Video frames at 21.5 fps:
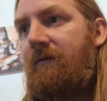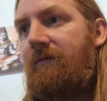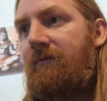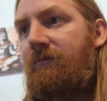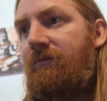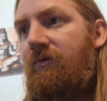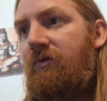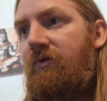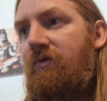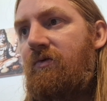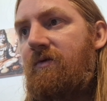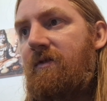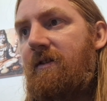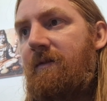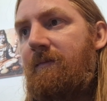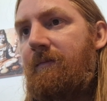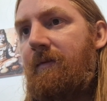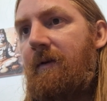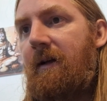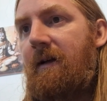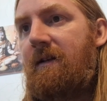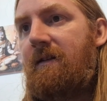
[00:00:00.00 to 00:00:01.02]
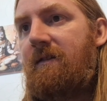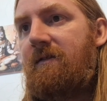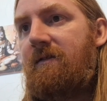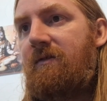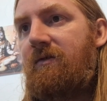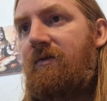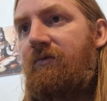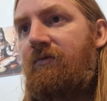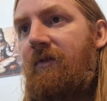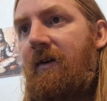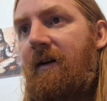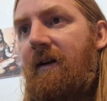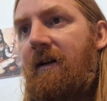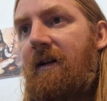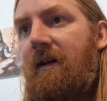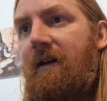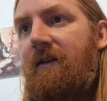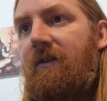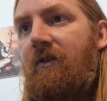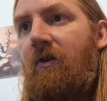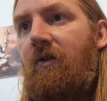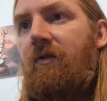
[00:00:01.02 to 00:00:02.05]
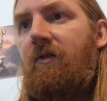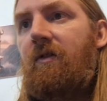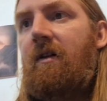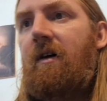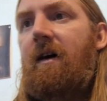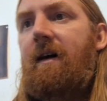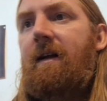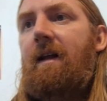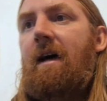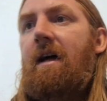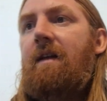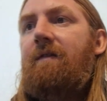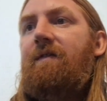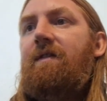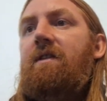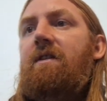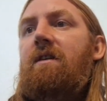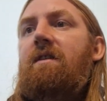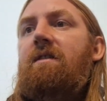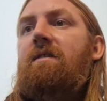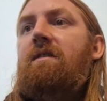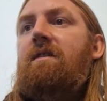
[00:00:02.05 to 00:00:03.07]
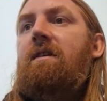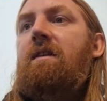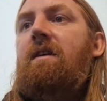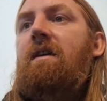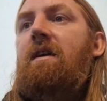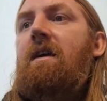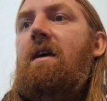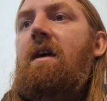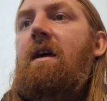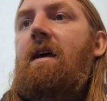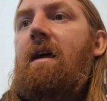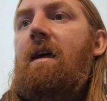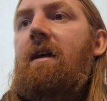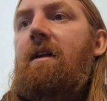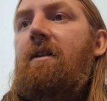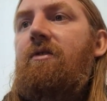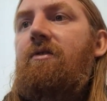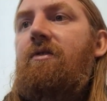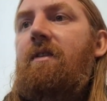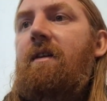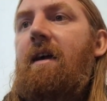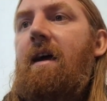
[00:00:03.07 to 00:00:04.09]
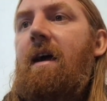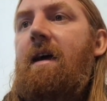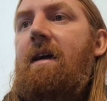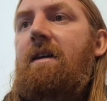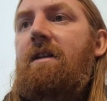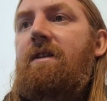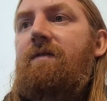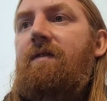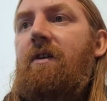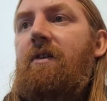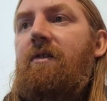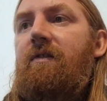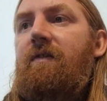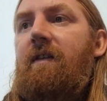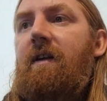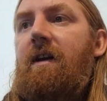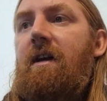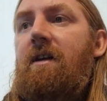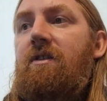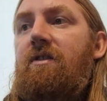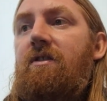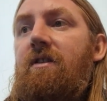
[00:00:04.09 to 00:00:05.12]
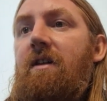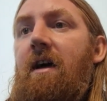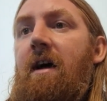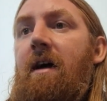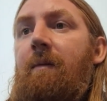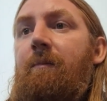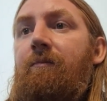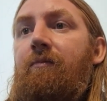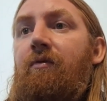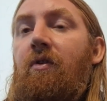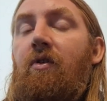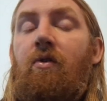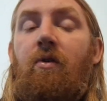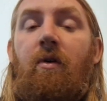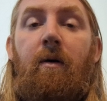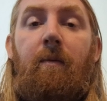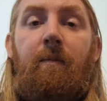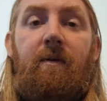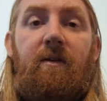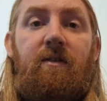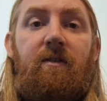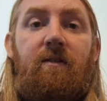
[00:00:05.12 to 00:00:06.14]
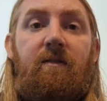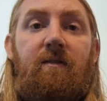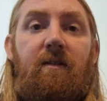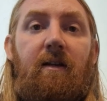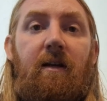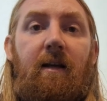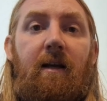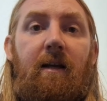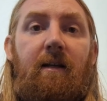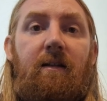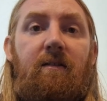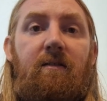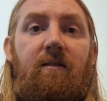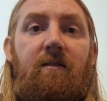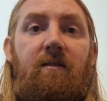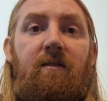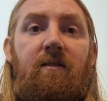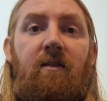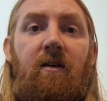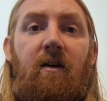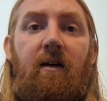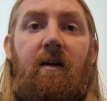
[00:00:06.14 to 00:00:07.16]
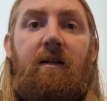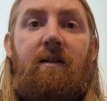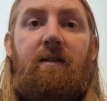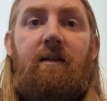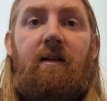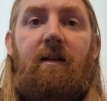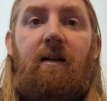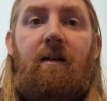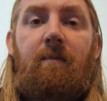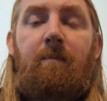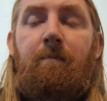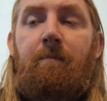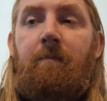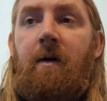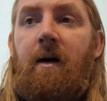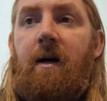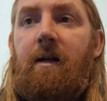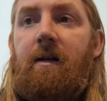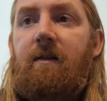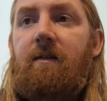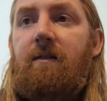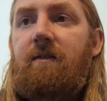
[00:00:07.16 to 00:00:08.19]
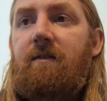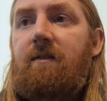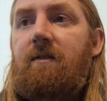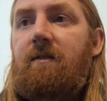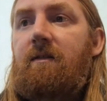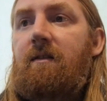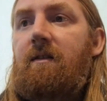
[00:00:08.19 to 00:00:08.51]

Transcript: rules in place to regulate online advertising, including age verification and prohibitions against targeting minors.